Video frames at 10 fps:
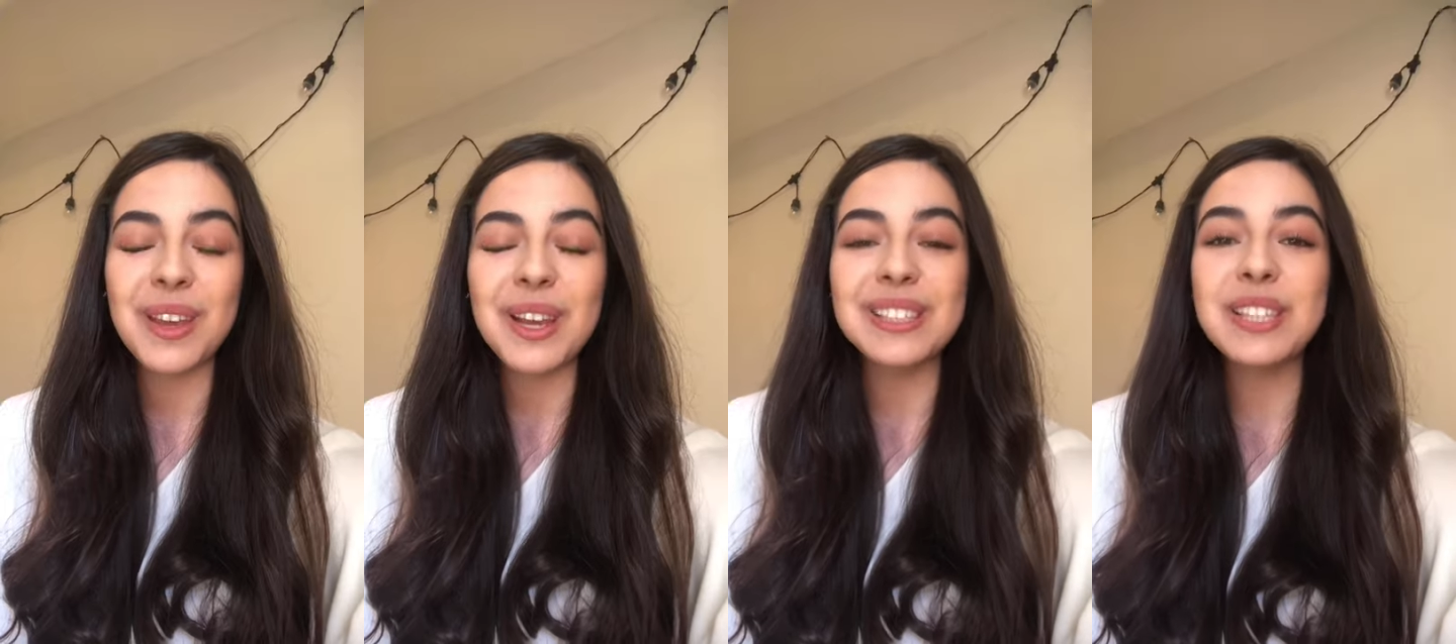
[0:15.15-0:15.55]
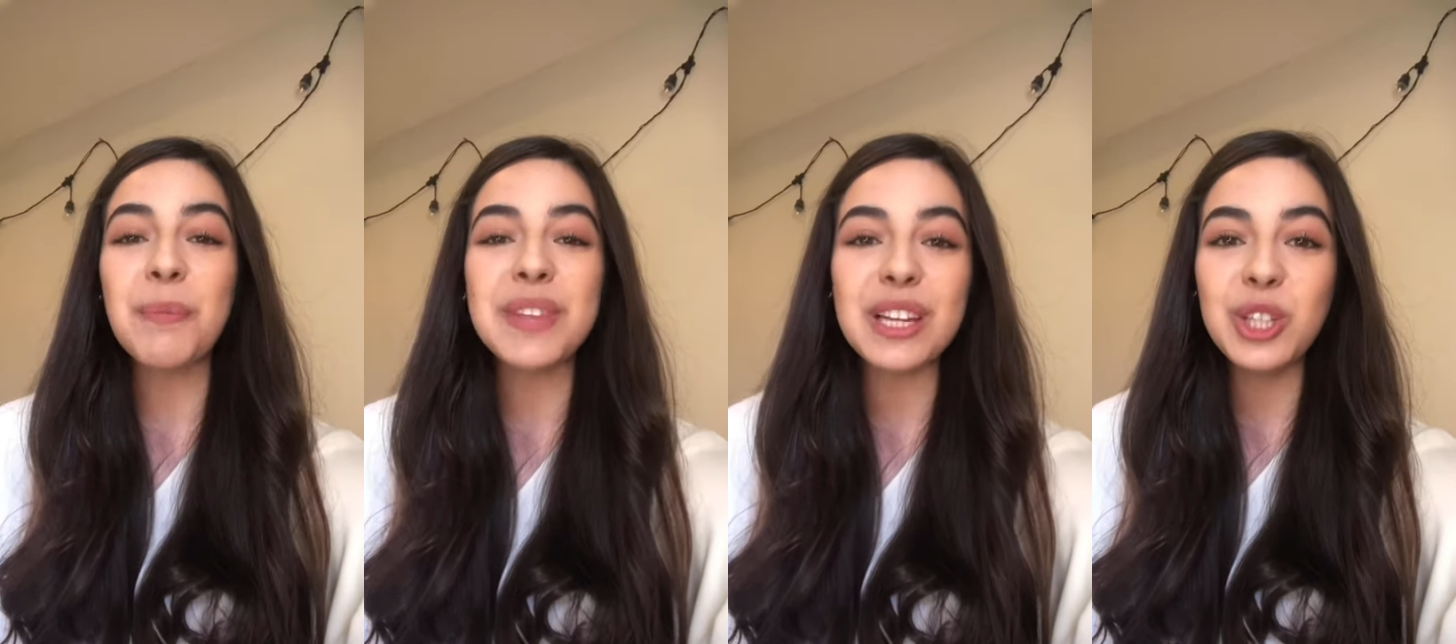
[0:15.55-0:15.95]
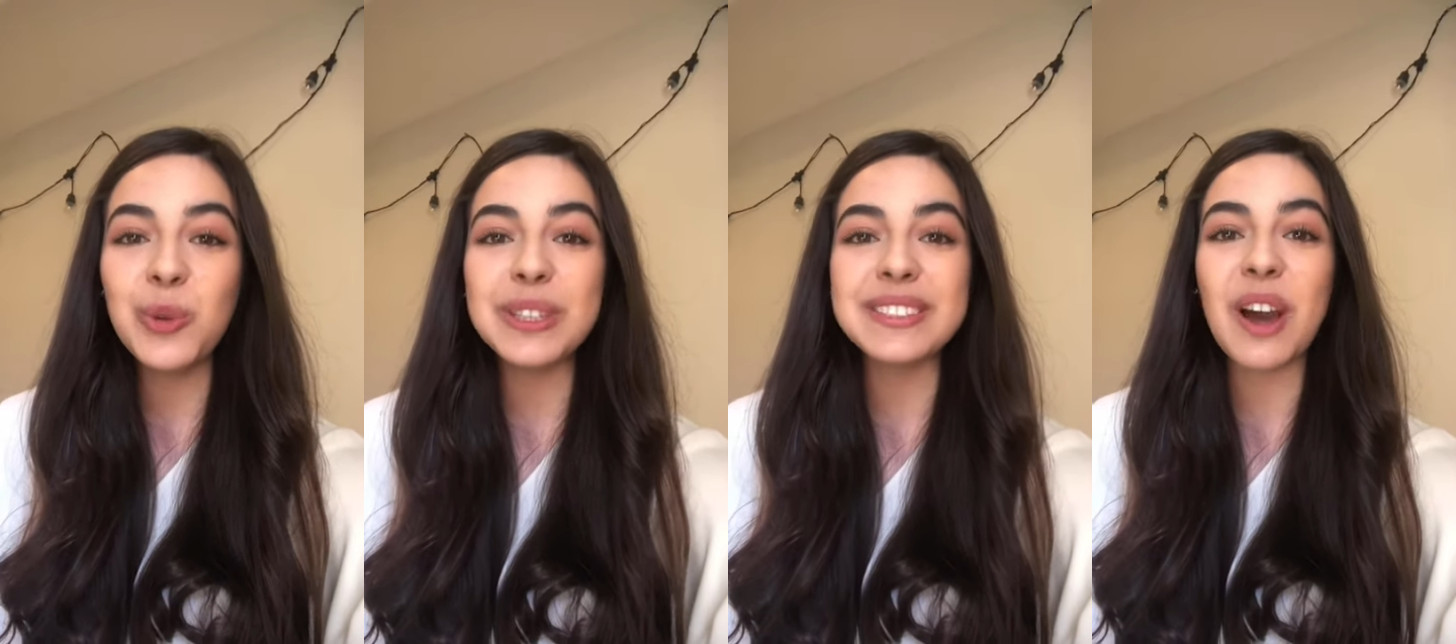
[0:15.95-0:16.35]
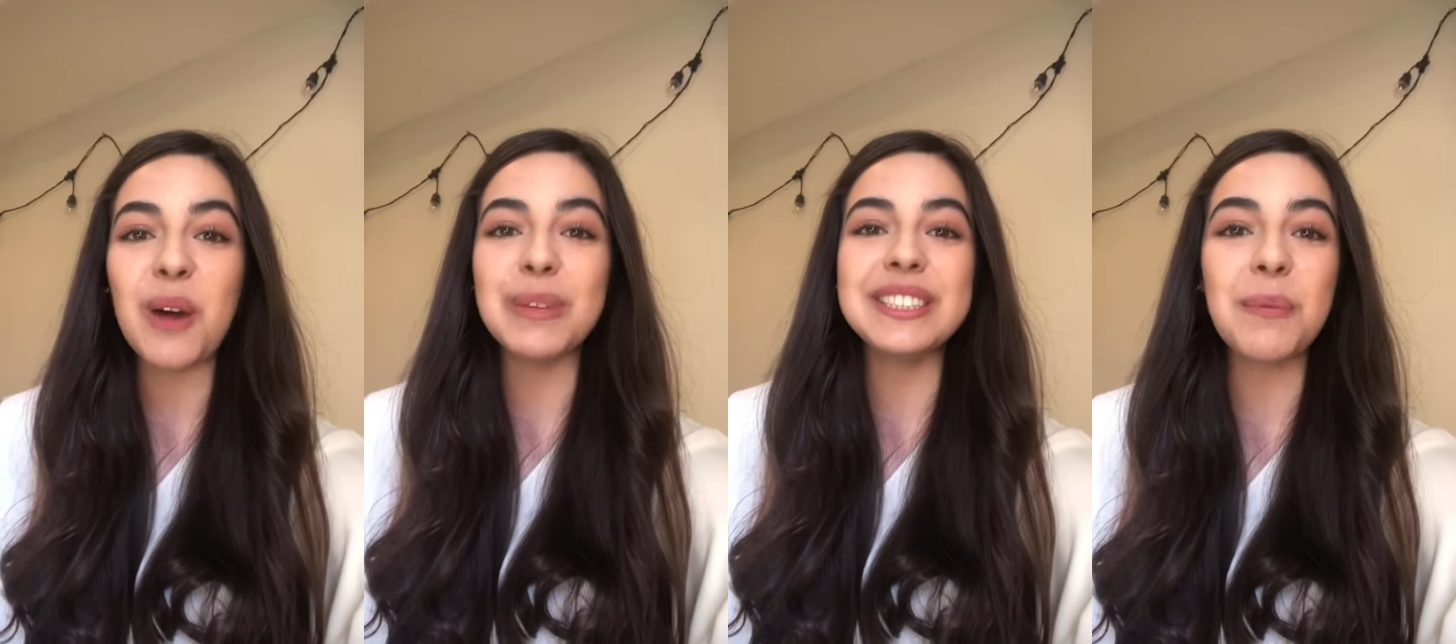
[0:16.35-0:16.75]
Something new is
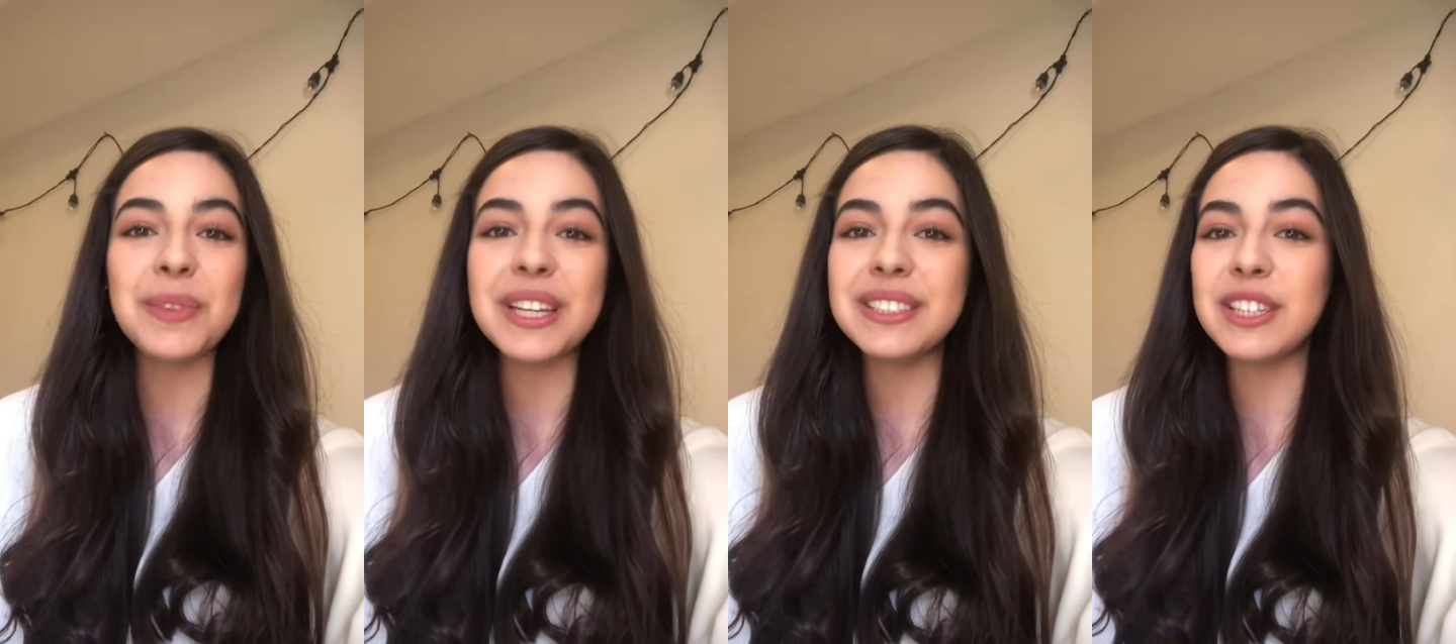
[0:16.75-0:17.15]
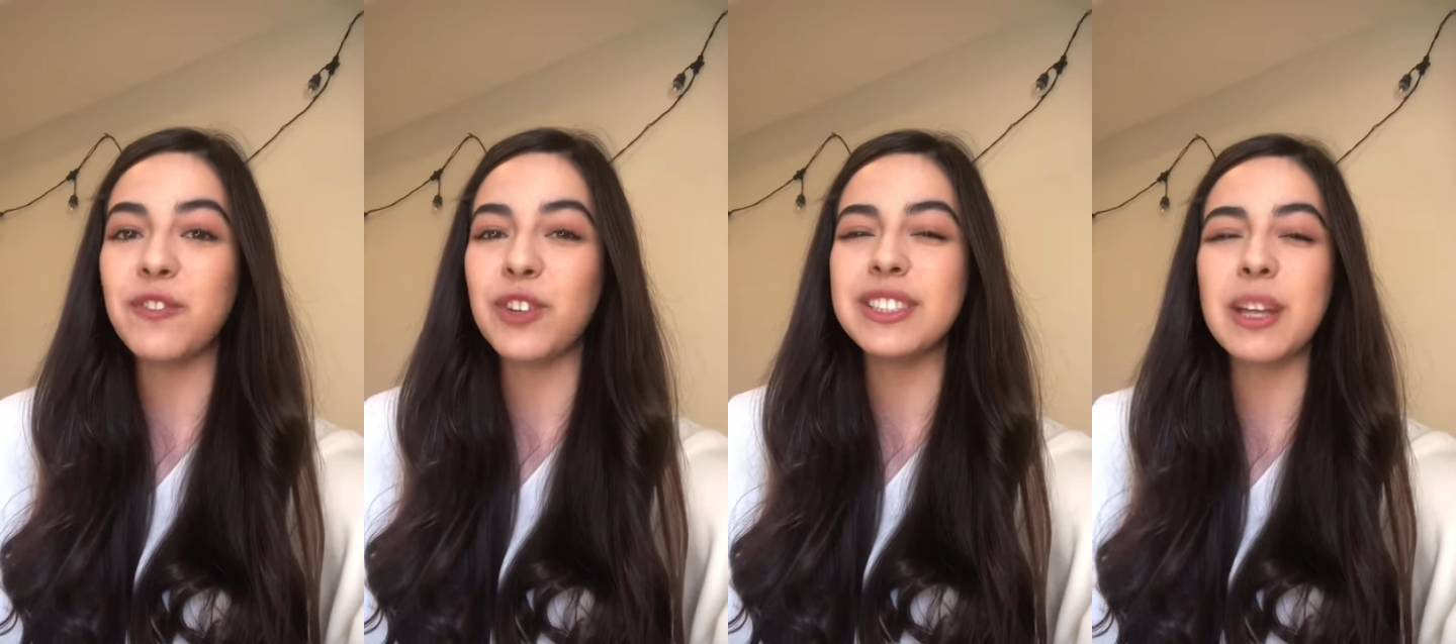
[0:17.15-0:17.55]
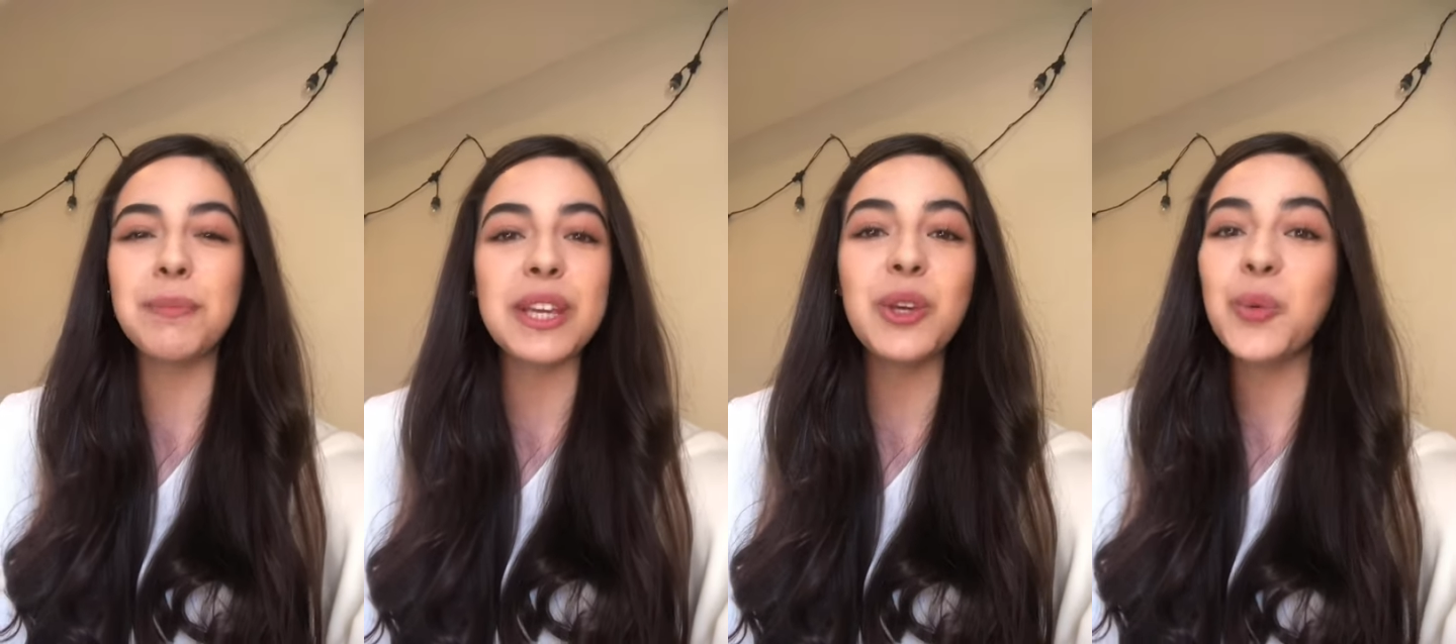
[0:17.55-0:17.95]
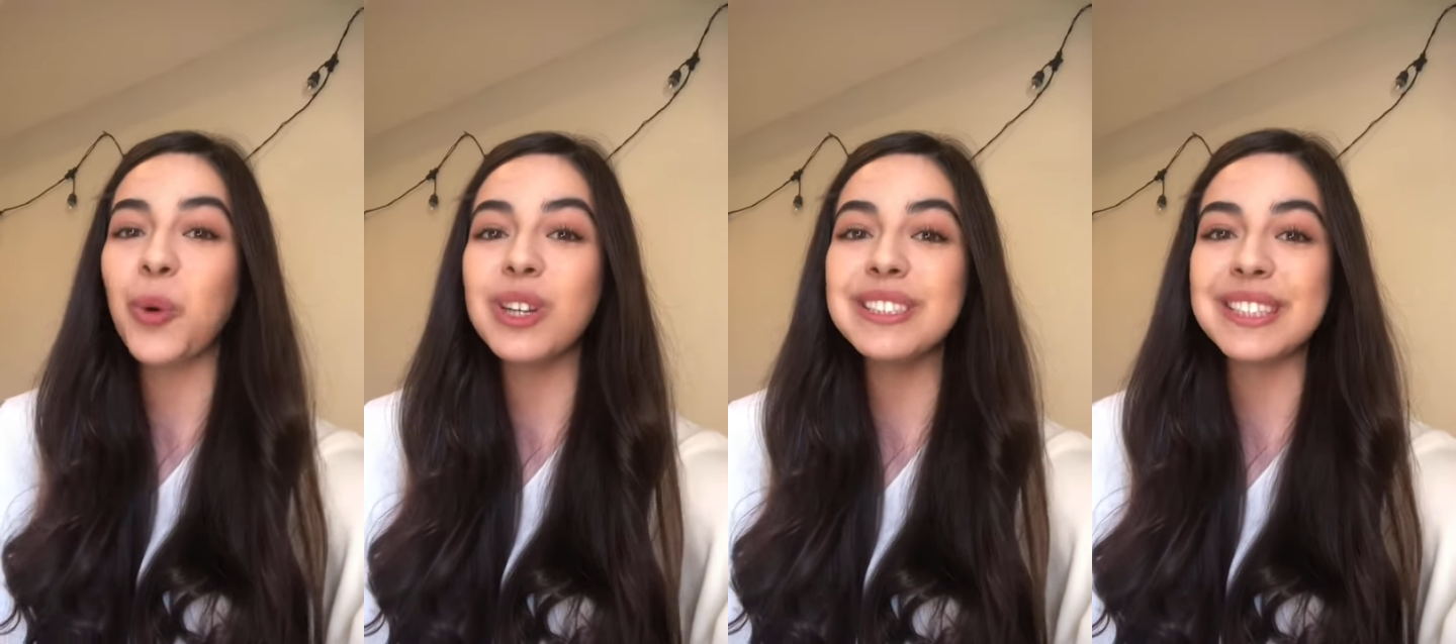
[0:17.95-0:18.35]
coming, something different, something you
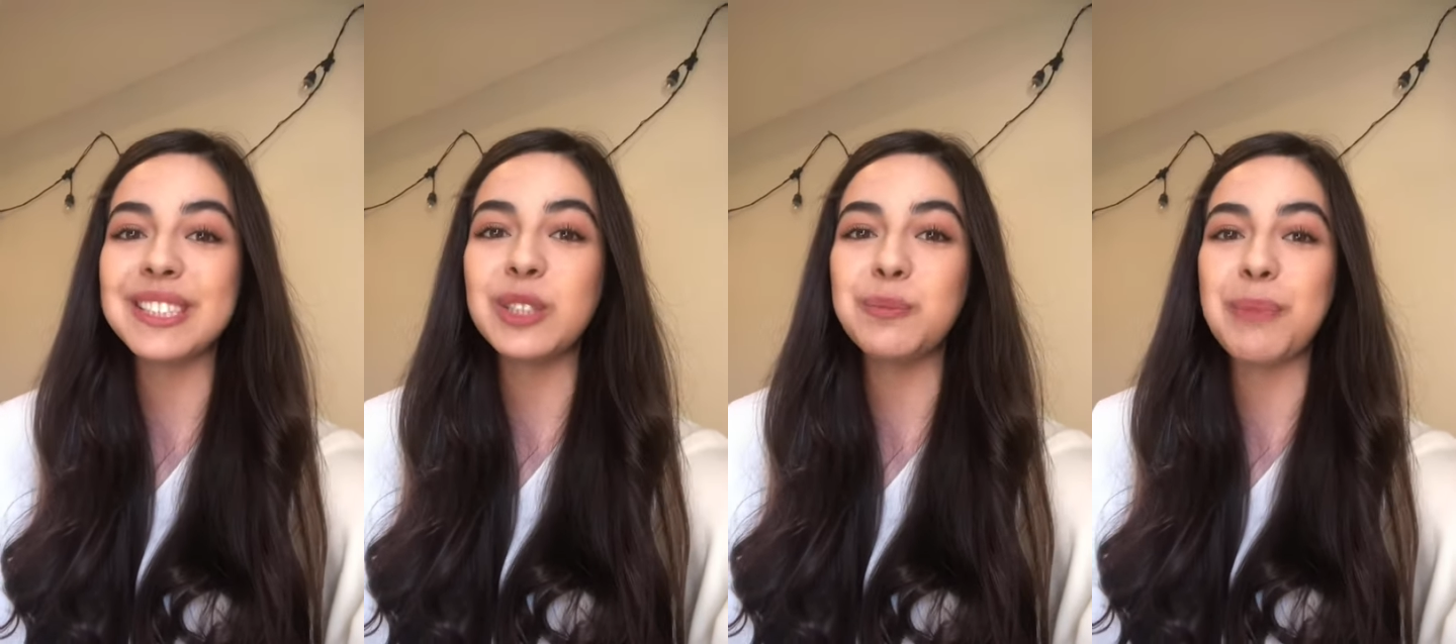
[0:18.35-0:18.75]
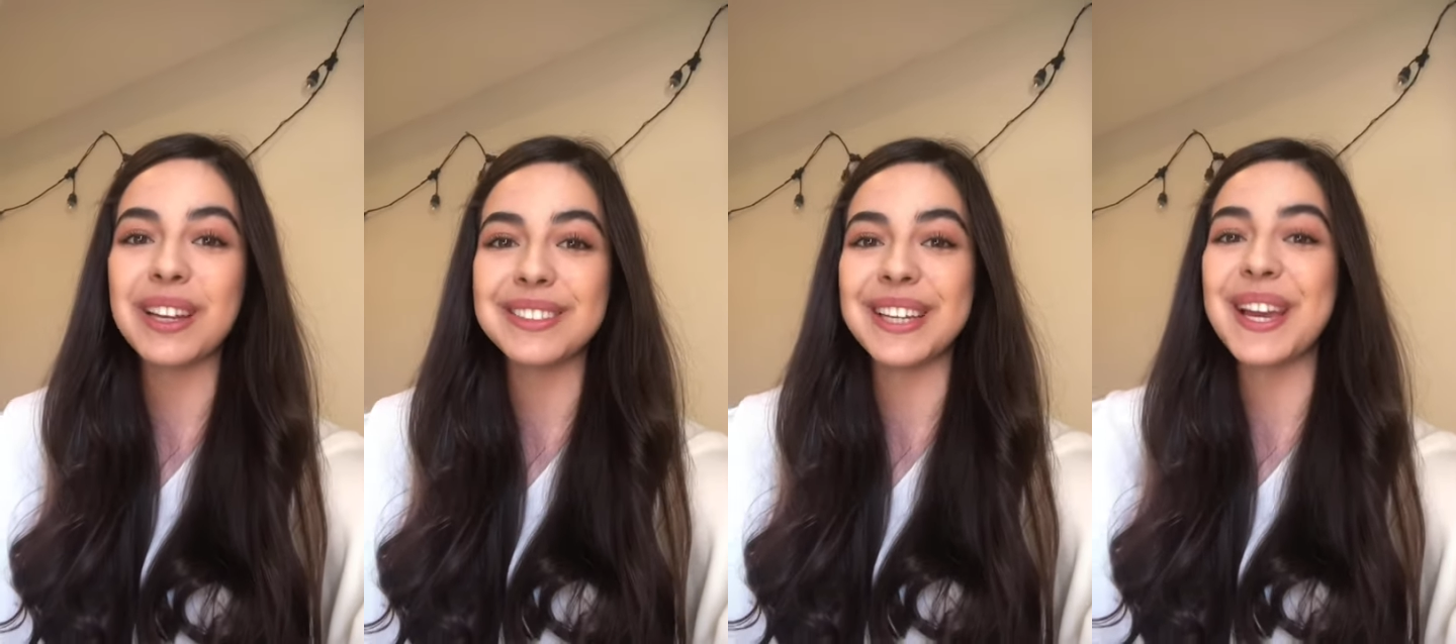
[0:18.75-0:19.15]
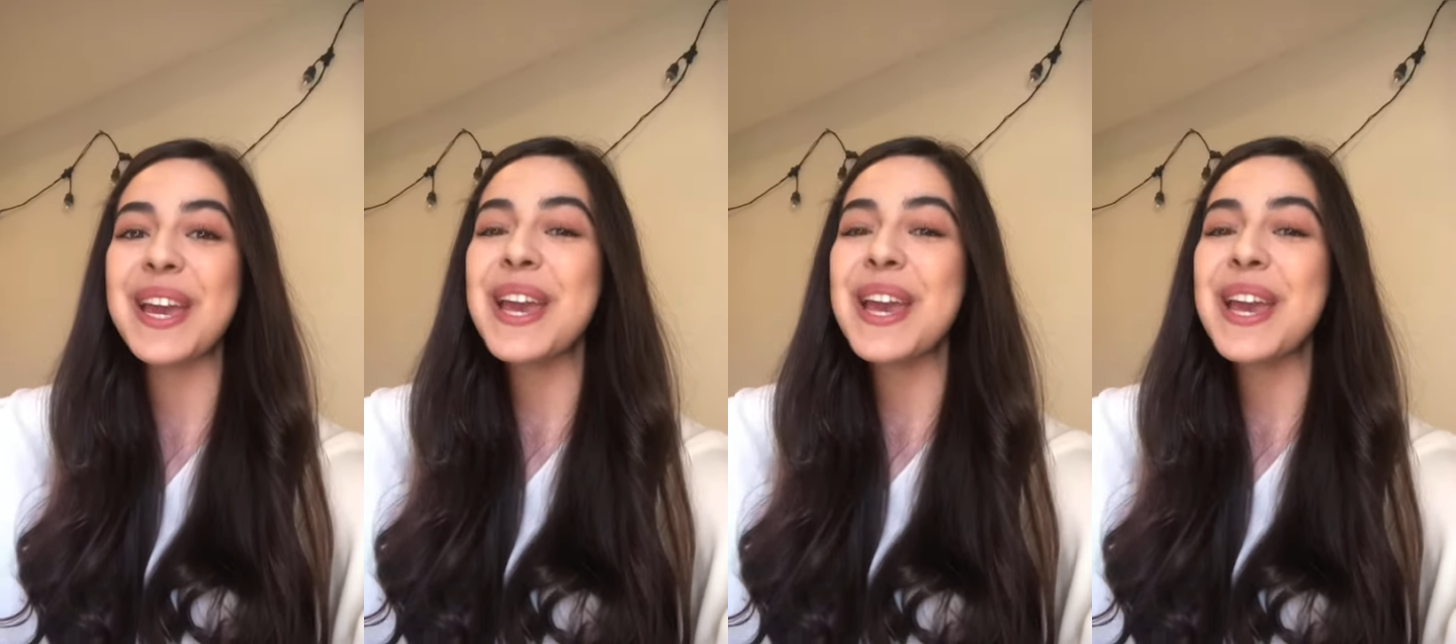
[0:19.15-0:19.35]
weren't expecting.